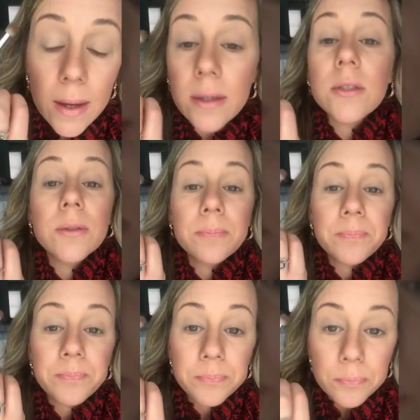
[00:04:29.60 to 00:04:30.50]
And
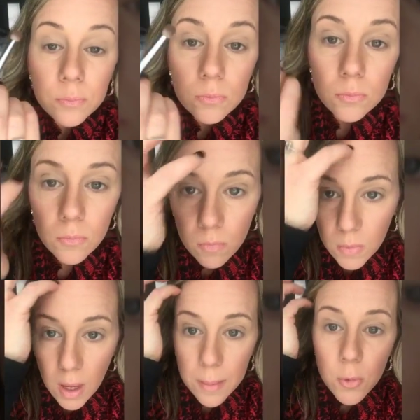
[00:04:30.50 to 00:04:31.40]

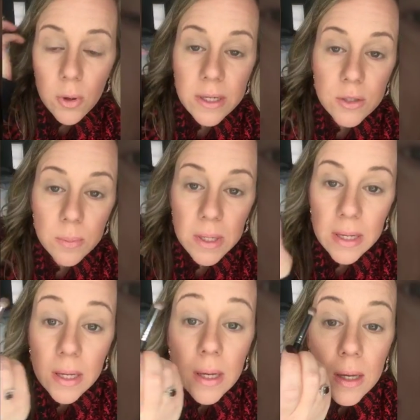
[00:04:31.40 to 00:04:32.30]
I'm going to
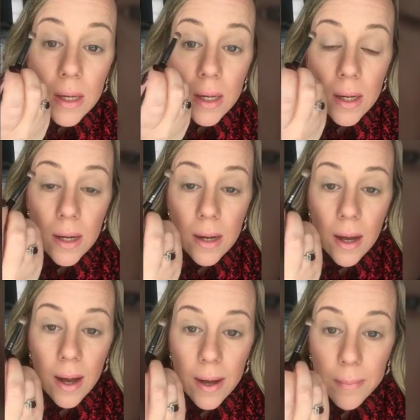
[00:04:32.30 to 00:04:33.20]
be
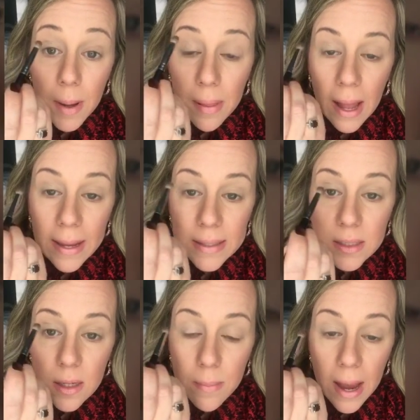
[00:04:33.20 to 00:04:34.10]
applying
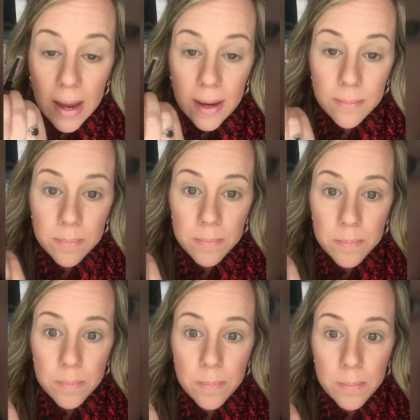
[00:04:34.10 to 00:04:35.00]
it to my
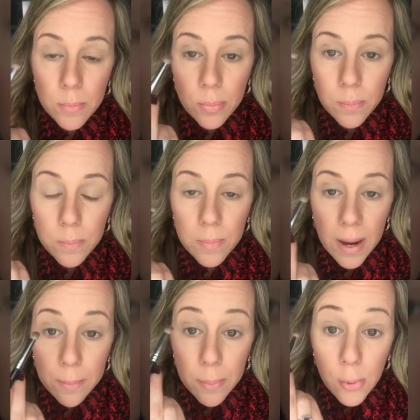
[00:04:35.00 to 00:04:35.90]

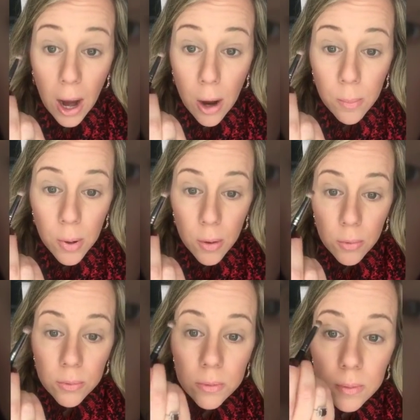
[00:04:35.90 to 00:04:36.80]
brow
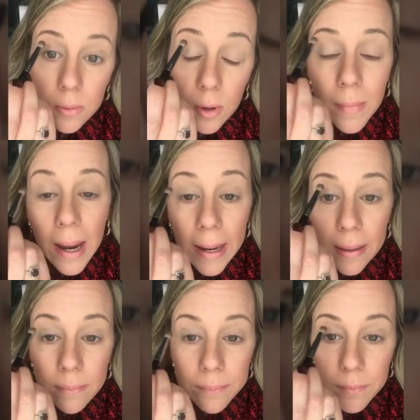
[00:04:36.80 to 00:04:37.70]
bone, or
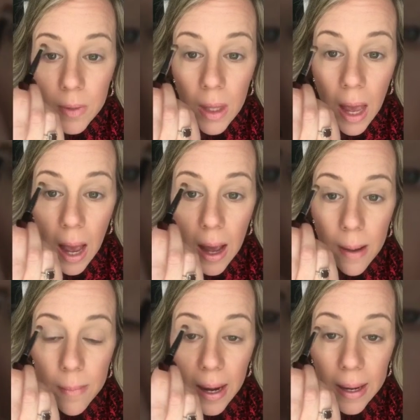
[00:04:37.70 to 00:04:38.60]
my
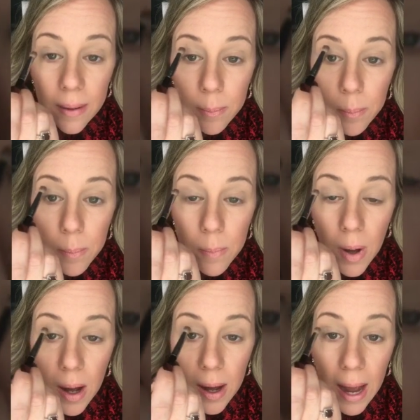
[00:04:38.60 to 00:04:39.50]

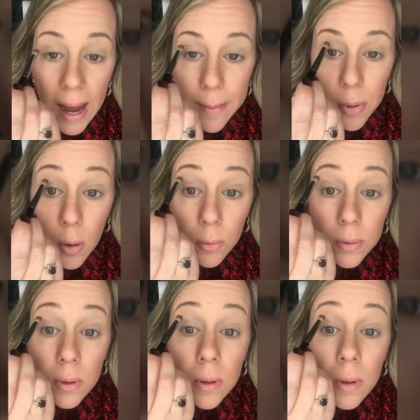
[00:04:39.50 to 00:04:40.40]
eye
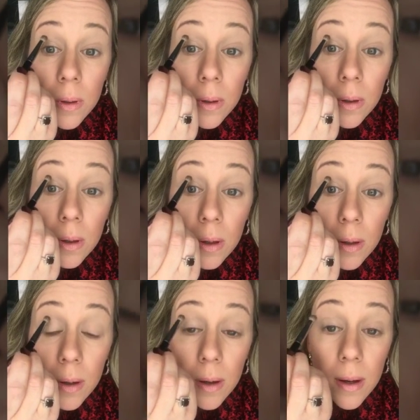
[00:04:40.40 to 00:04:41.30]
bone,
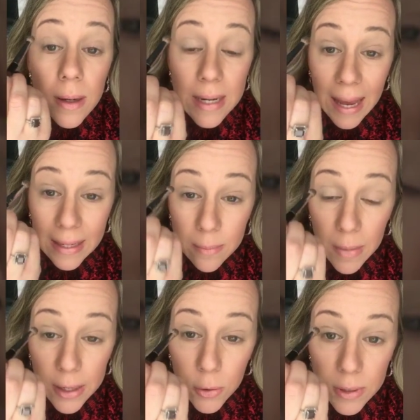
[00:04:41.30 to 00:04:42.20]
not
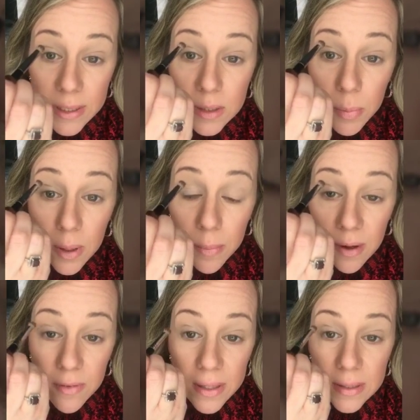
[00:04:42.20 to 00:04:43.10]
in my crease but
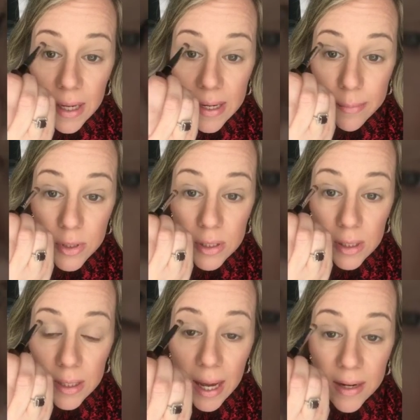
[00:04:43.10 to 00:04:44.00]
above it, and I'm
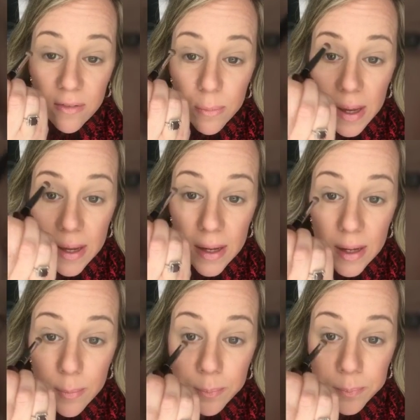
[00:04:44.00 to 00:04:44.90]
just going to kind of make
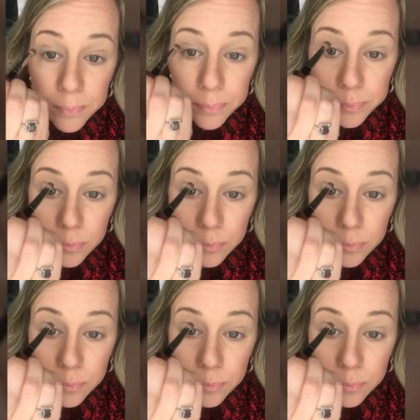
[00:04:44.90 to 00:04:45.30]
a